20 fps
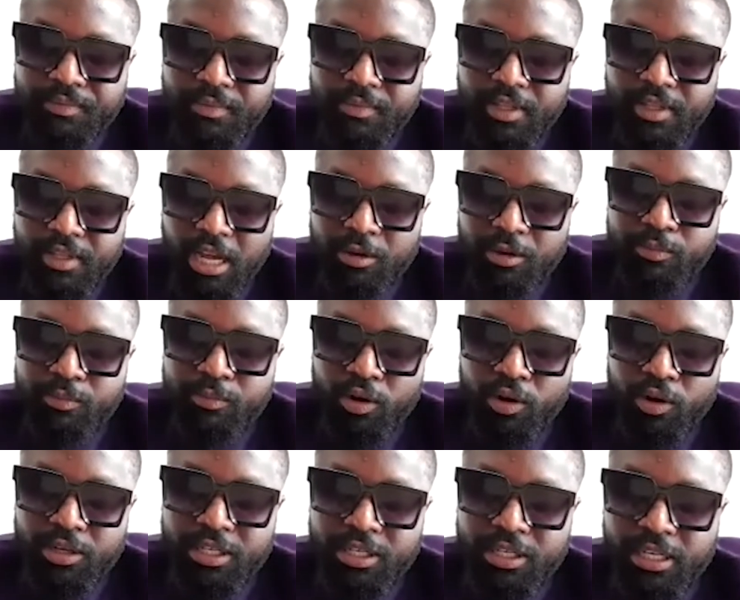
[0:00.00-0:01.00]
was
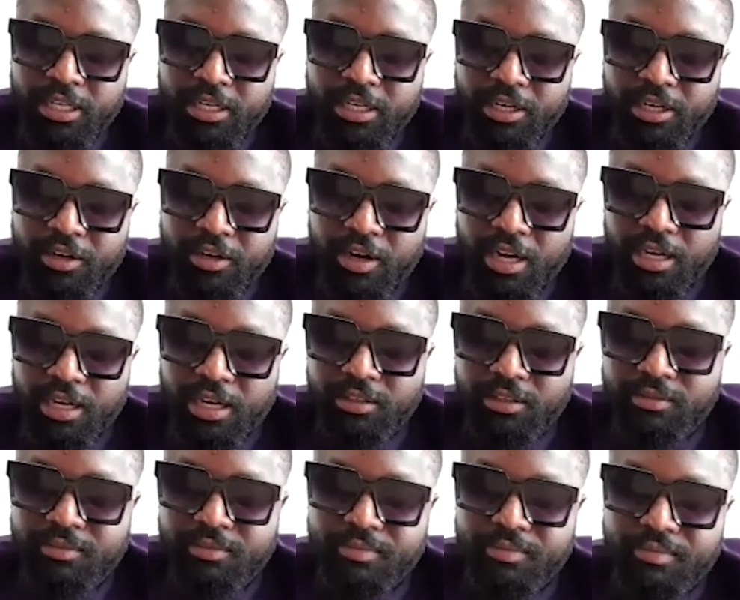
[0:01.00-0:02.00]
born in Accra
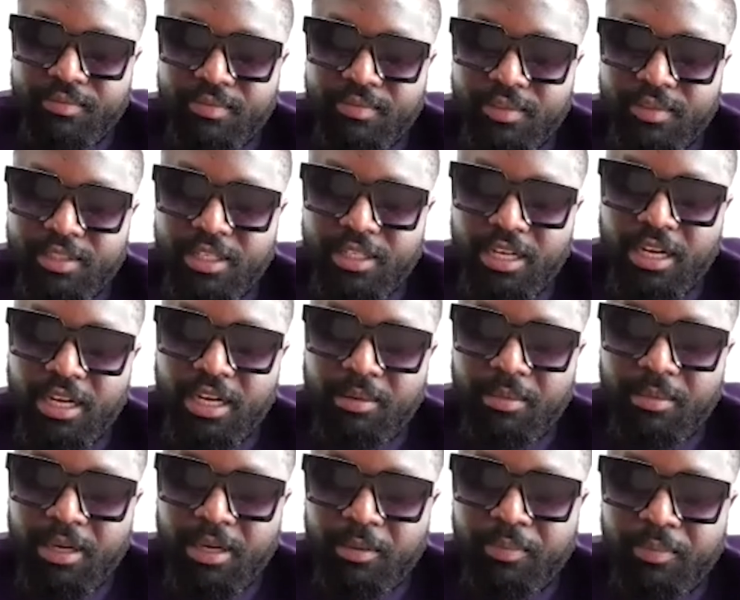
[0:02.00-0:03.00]

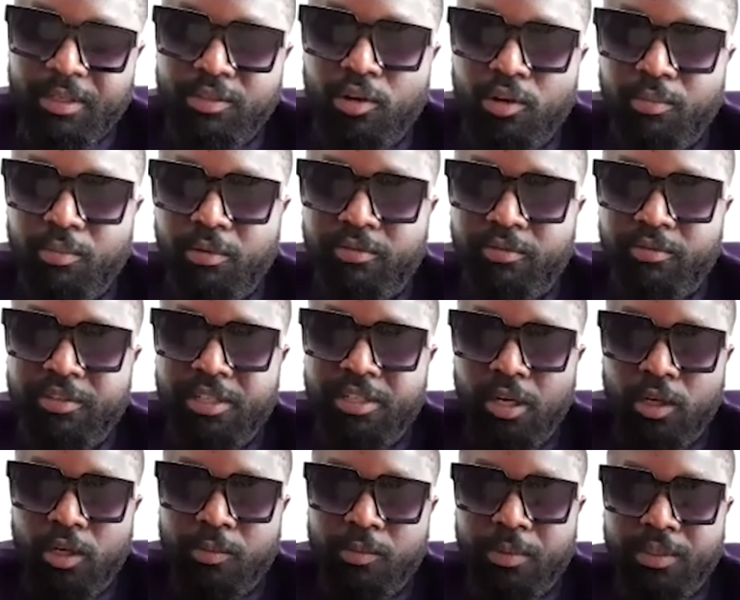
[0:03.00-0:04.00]
at a place called Port Vita
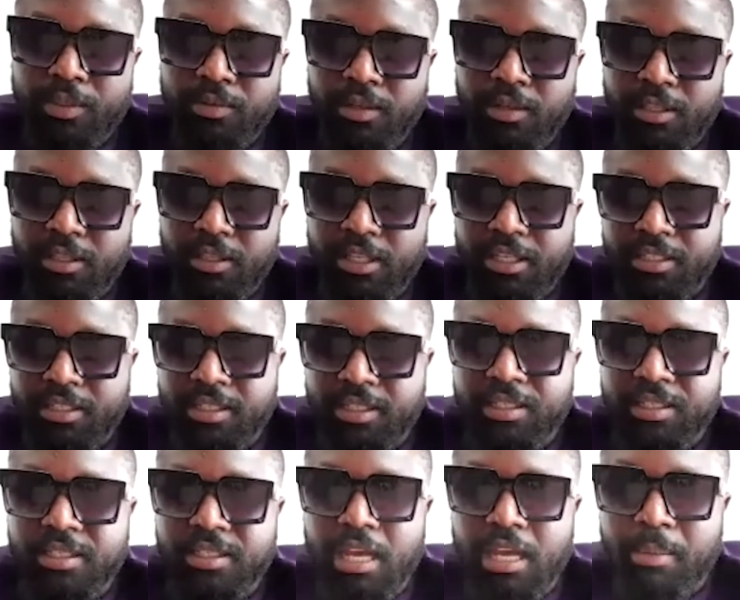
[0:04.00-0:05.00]
Hospital. I think it's in
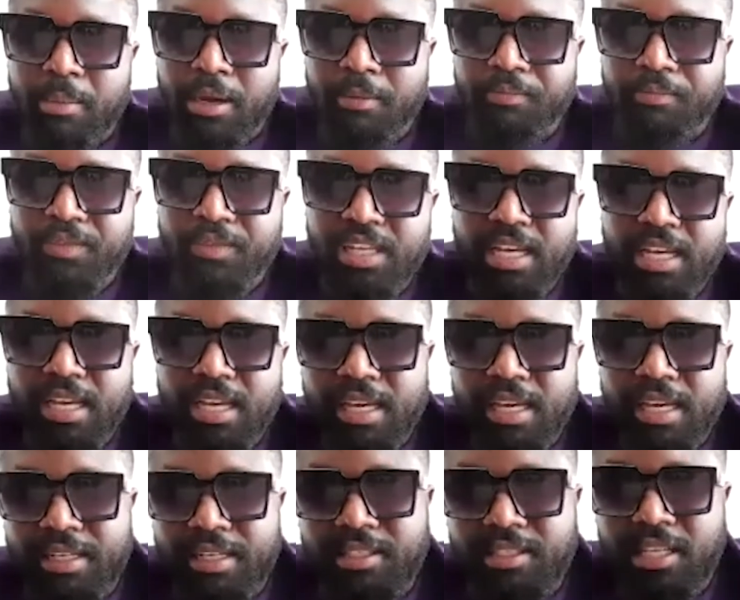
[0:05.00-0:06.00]
Tema.
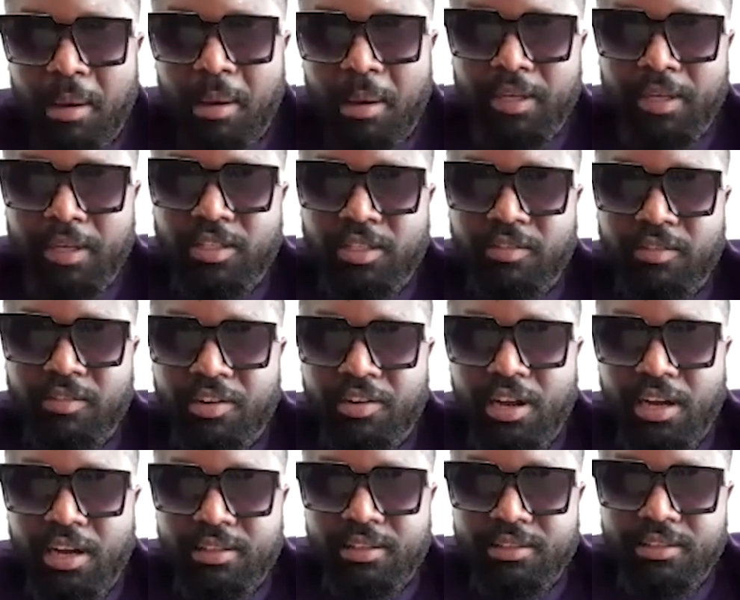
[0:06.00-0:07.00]
It's Tema part of
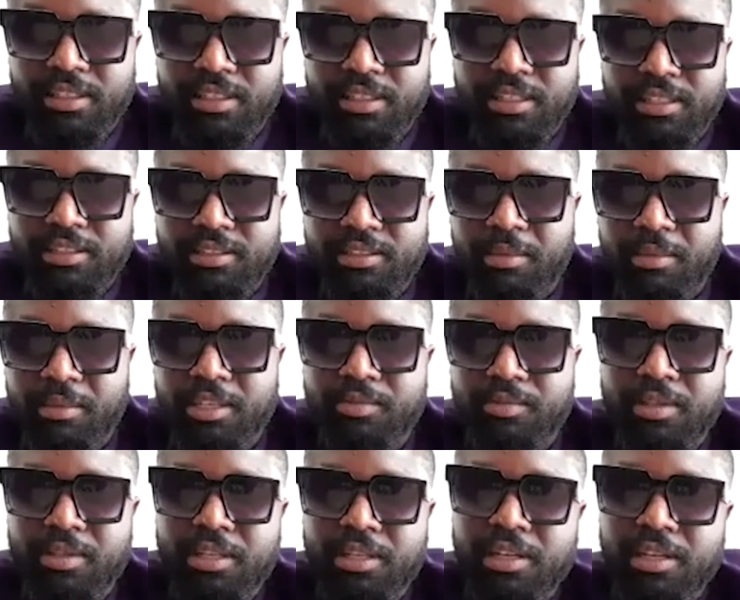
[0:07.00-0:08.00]
Accra. Yeah, Tema is
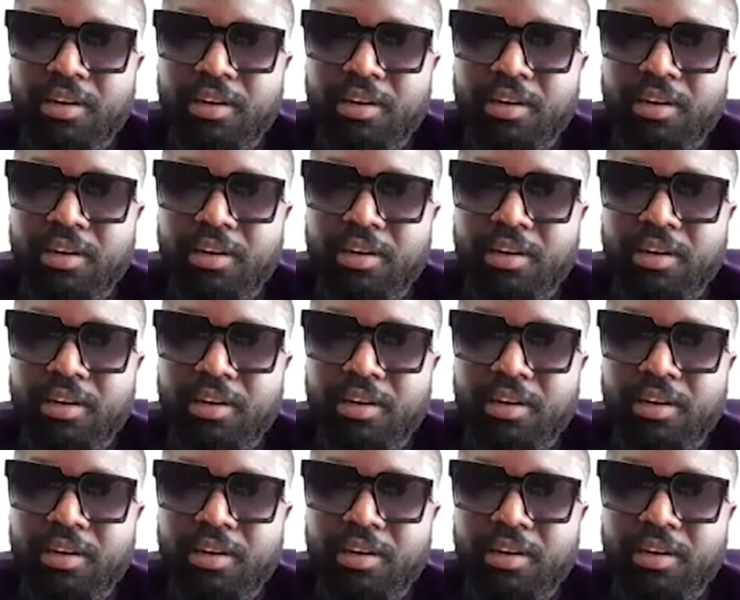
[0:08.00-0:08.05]
within Accra.